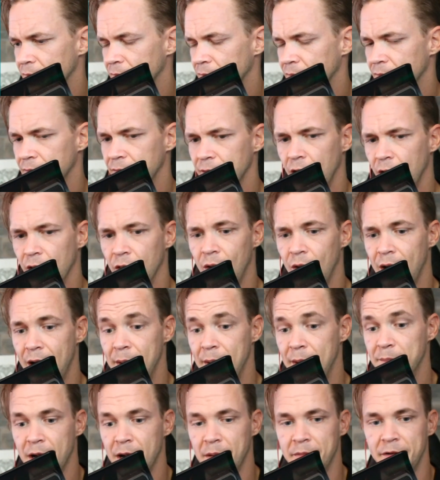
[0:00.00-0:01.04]
I'm
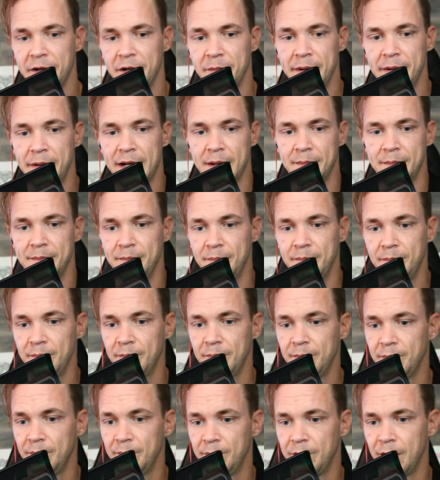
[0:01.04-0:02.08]
probably going to pick up
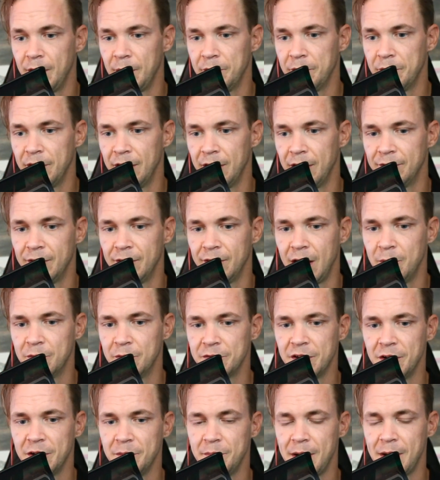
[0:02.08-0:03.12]
some stuff. I was
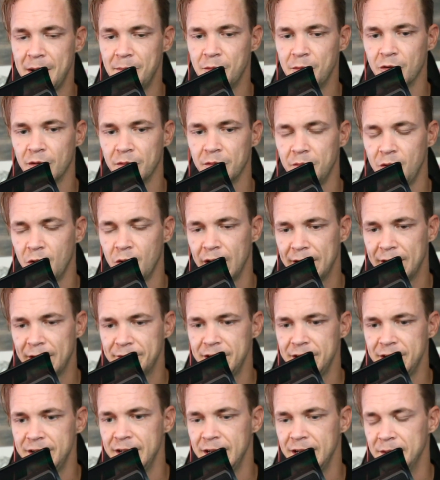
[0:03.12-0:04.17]
going to buy more
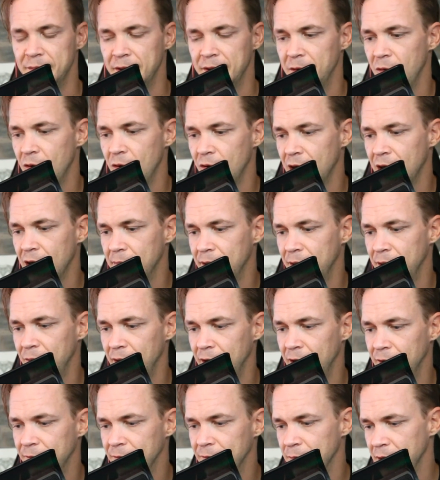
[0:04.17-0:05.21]
FTT, but I woke up and I went
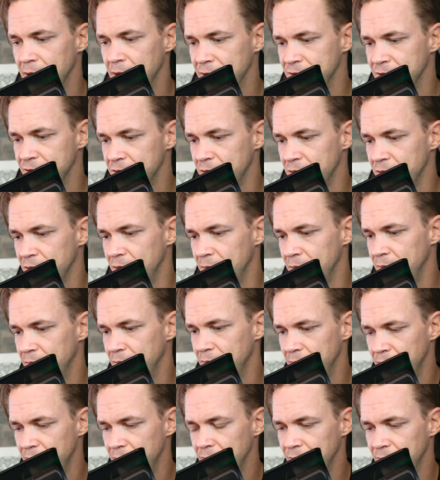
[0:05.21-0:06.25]
out for breakfast with a
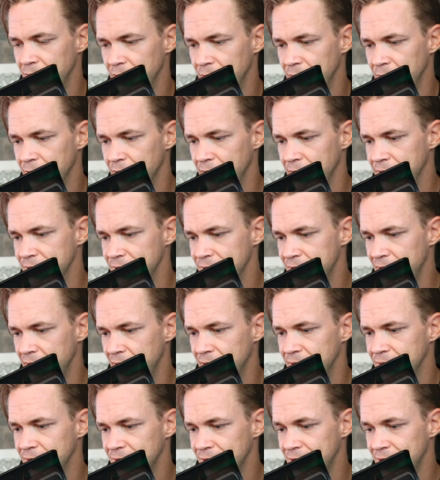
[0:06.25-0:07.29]
friend instead,
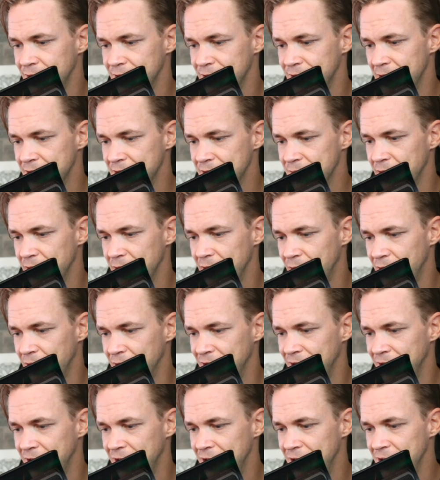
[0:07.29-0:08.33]
because that's what I
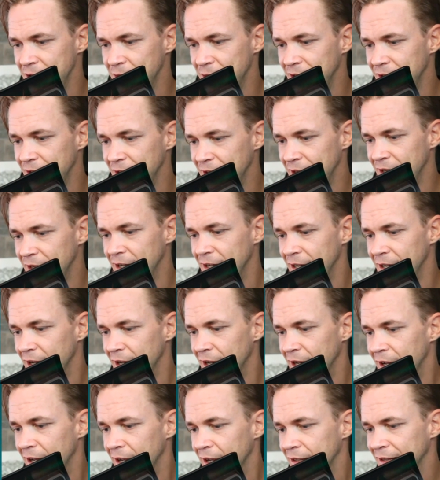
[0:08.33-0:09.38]
wanted to do.
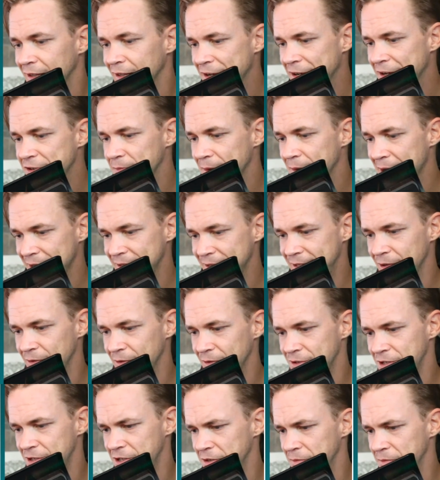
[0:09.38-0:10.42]
Glad you're back, Tio. It's
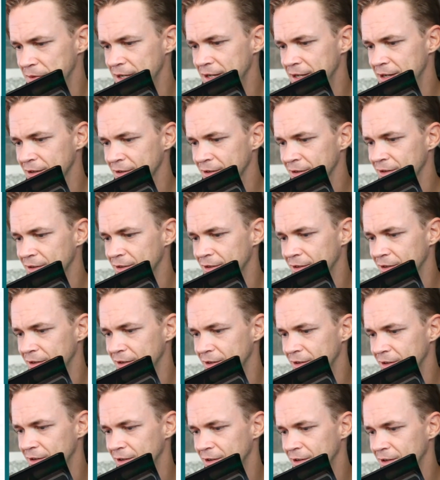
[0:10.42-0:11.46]
good to be here.
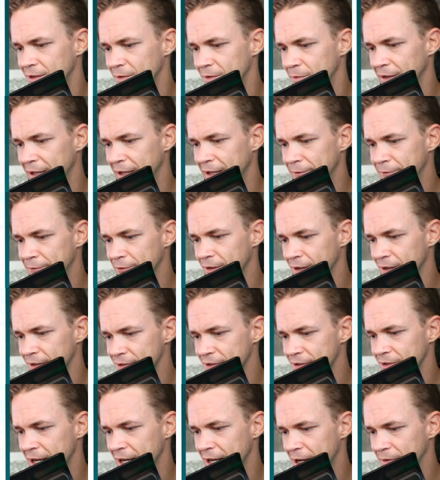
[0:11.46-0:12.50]
Play for us.
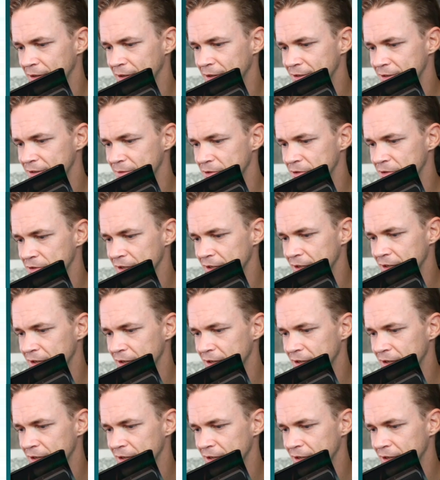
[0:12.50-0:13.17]
Okay, I'll play some music.